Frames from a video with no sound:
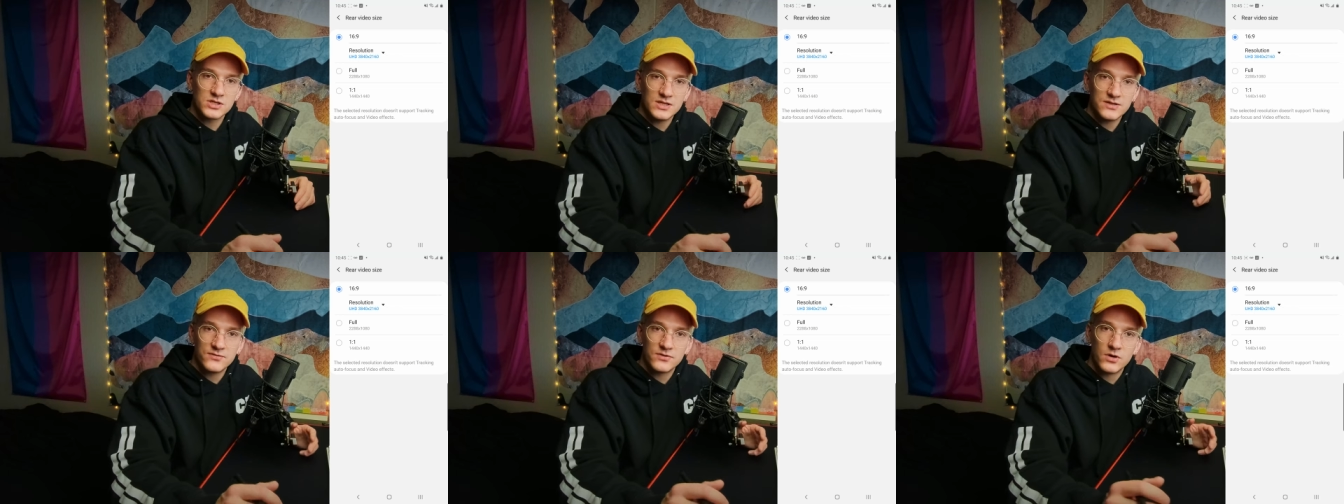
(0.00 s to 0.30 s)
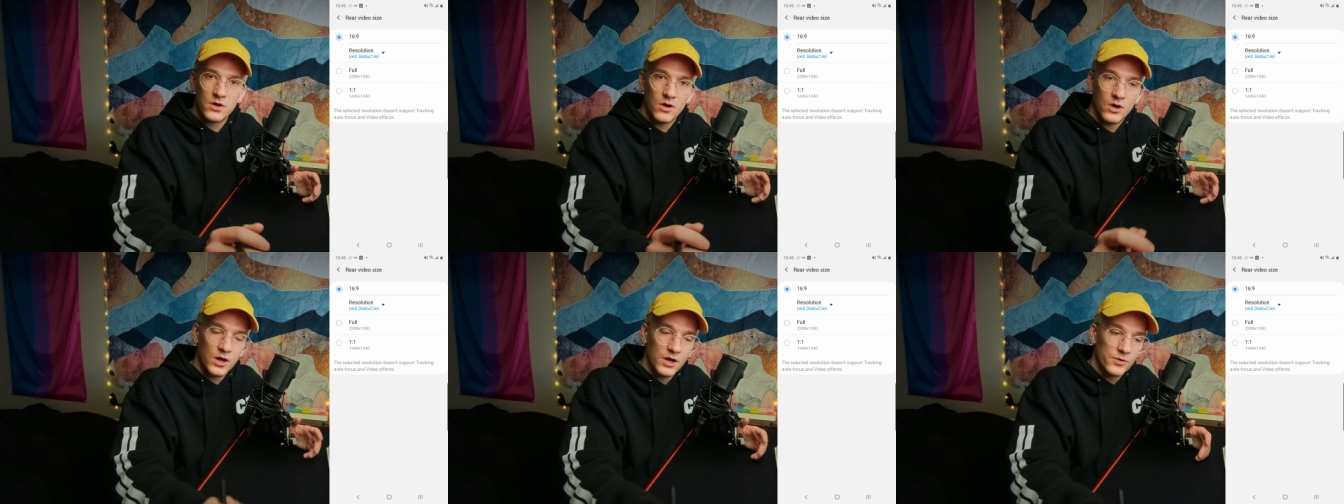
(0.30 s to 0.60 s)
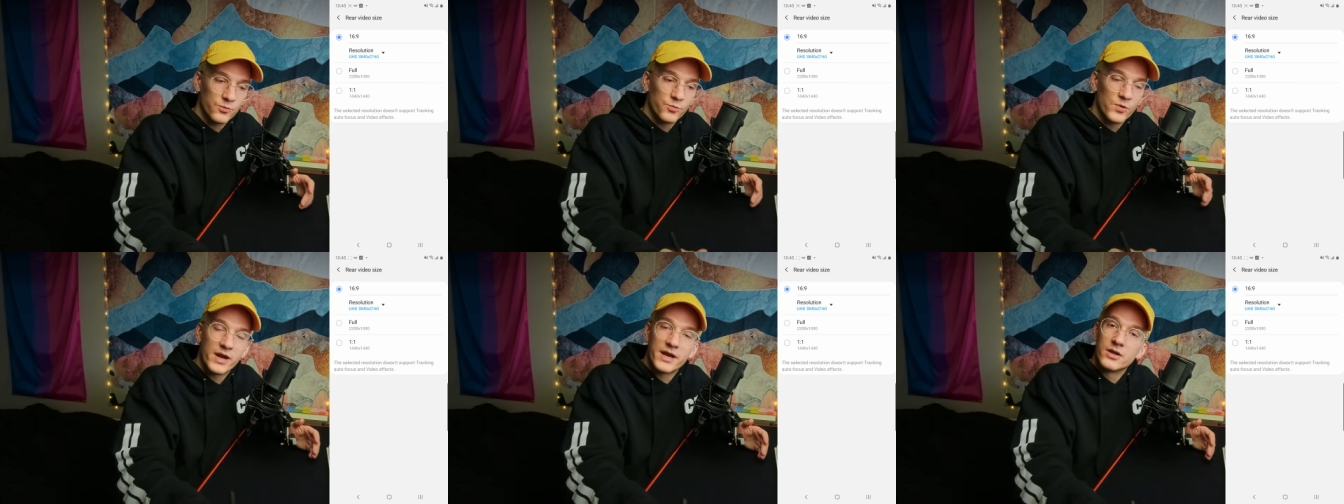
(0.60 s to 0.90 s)
even
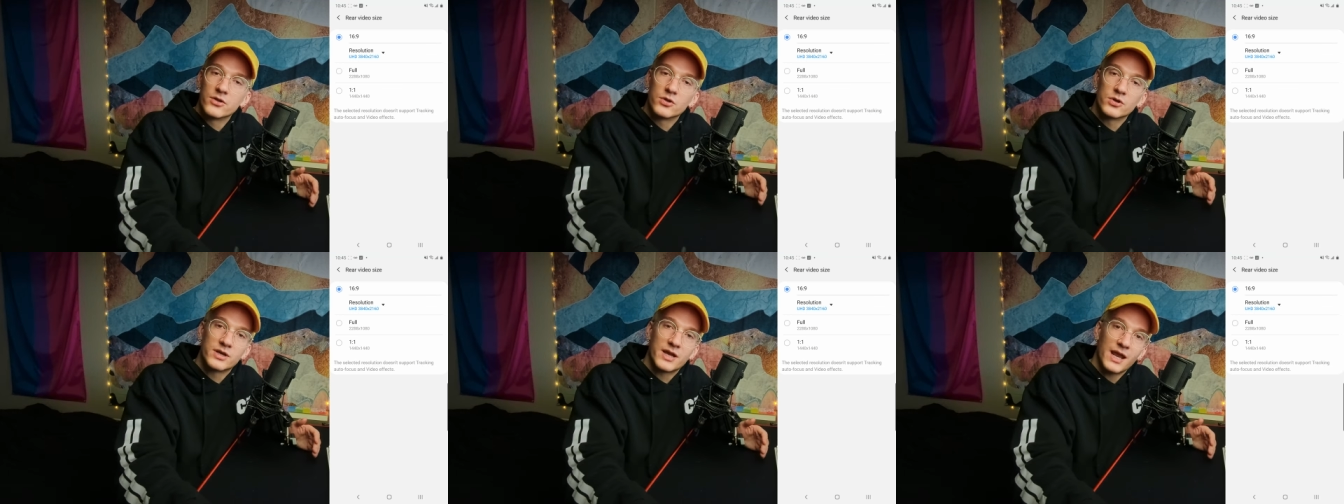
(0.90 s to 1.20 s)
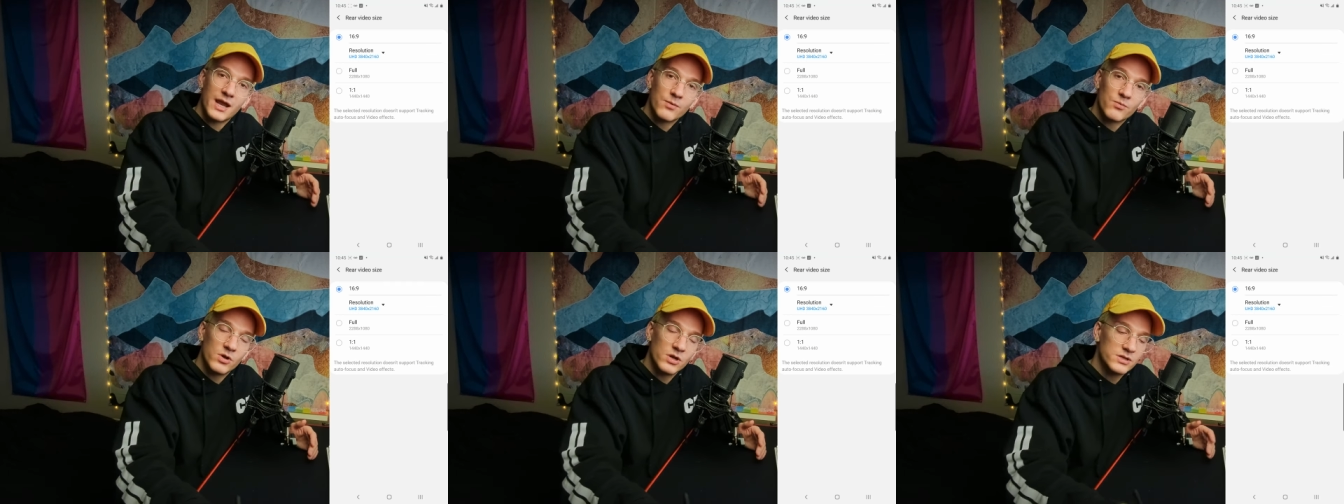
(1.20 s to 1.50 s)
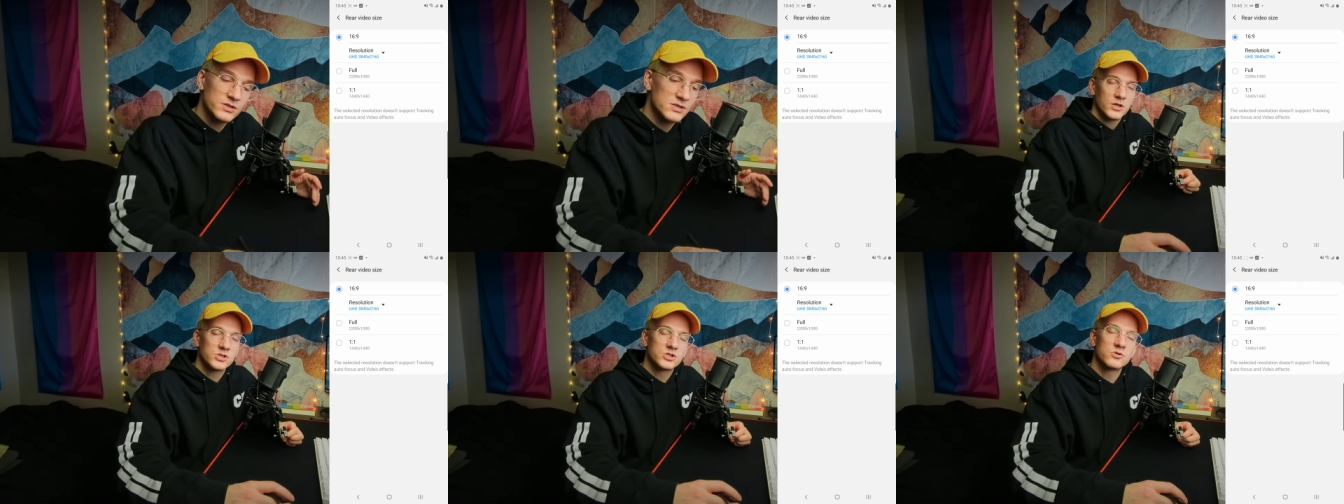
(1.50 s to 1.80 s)
on regular
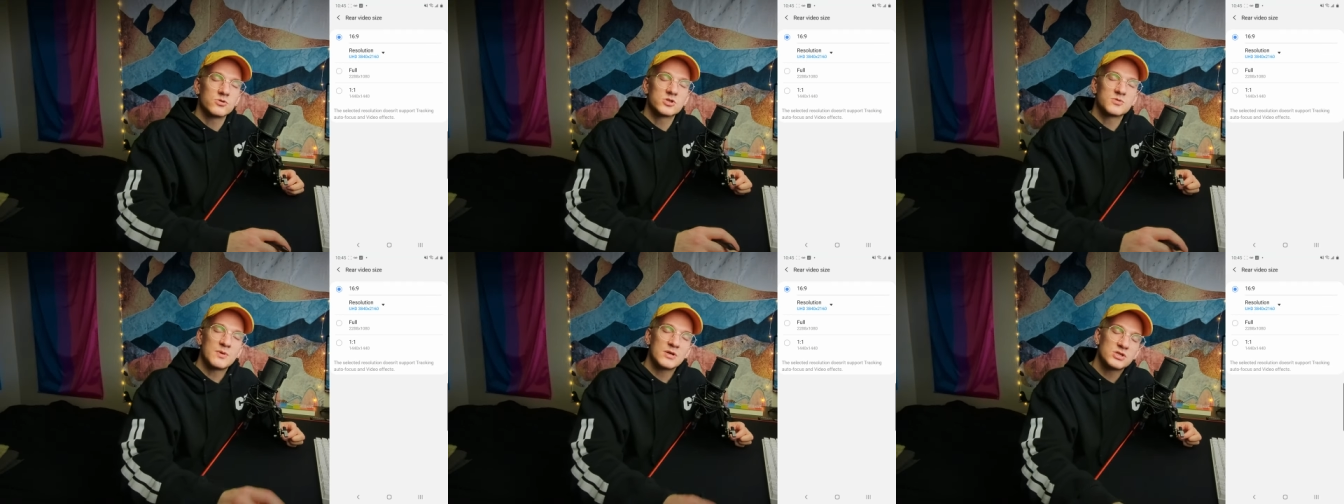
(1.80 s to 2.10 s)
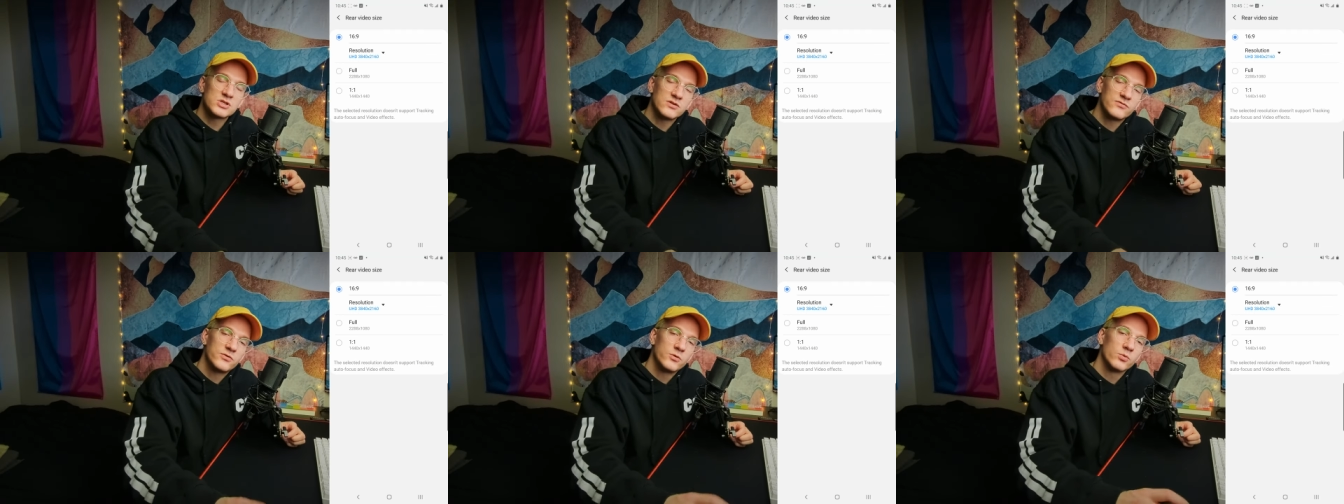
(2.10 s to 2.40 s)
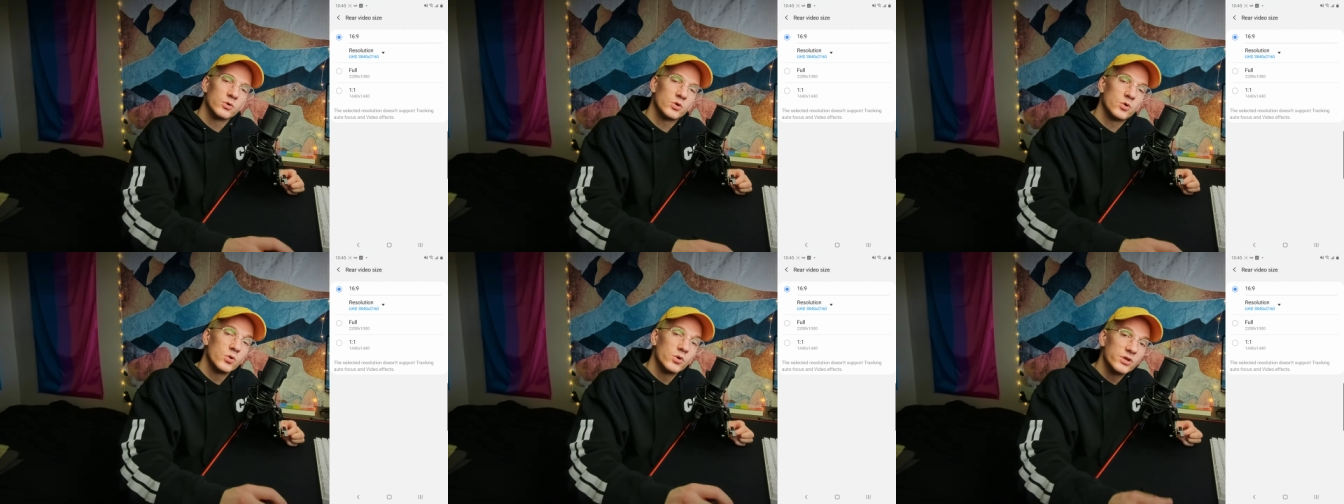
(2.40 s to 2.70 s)
cameras. So especially if you
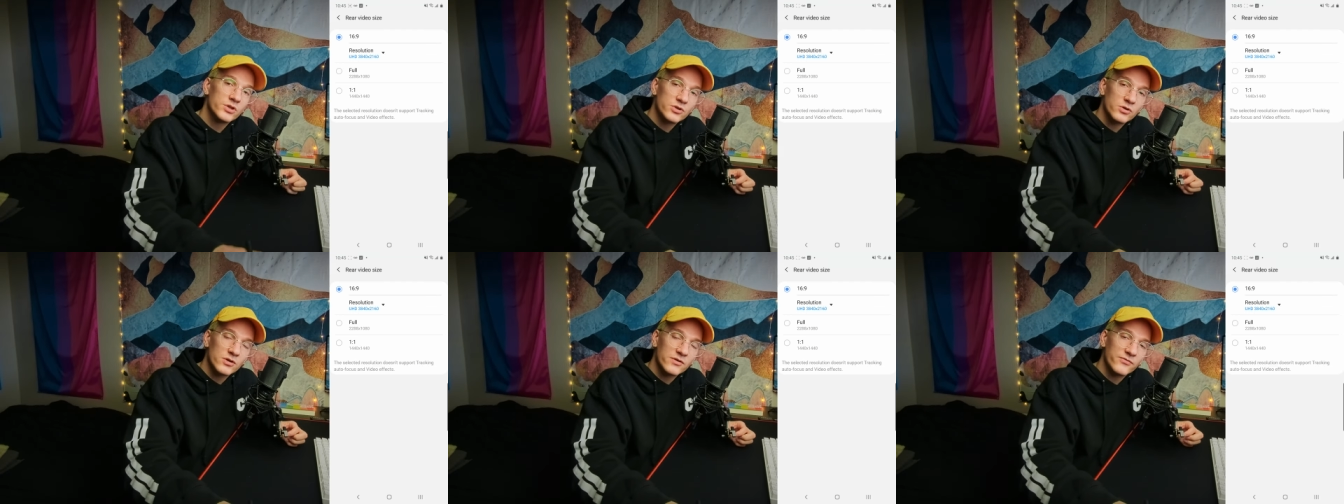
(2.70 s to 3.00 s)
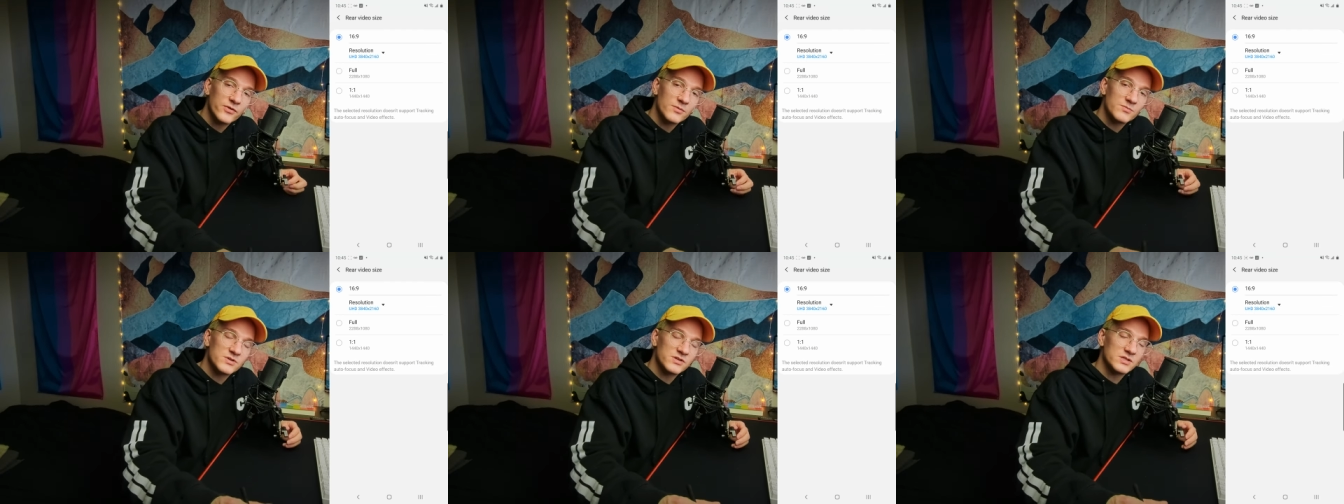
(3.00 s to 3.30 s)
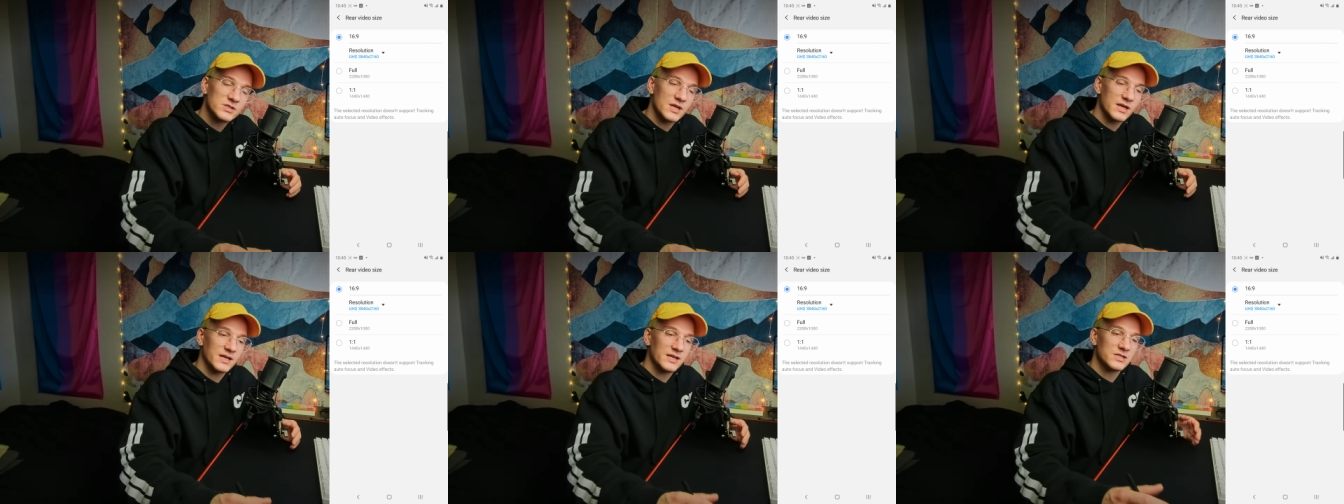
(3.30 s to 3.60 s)
record in 30 frames a
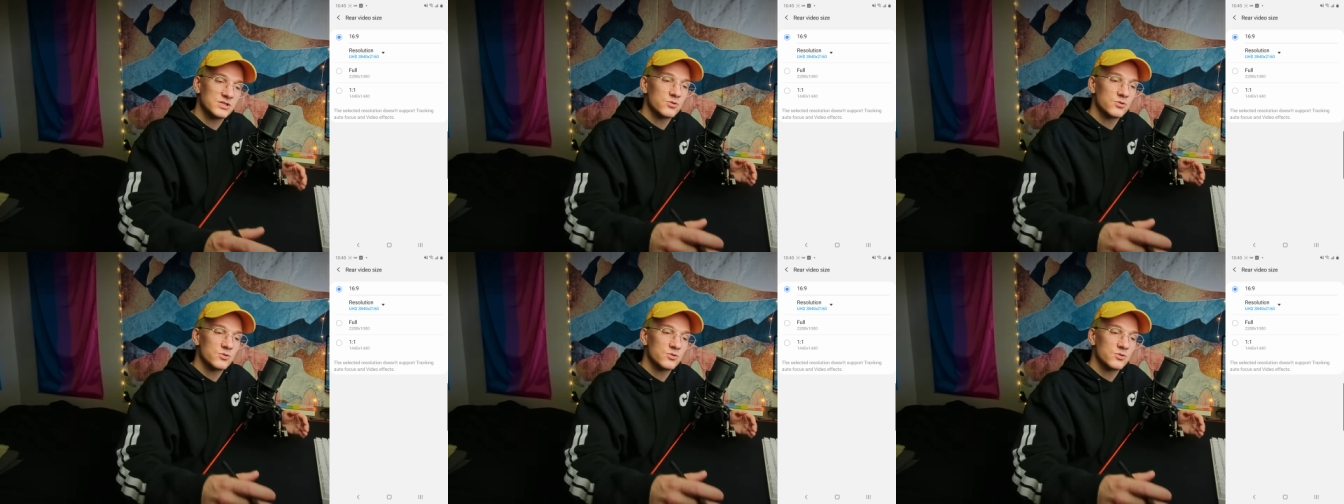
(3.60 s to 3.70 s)
second,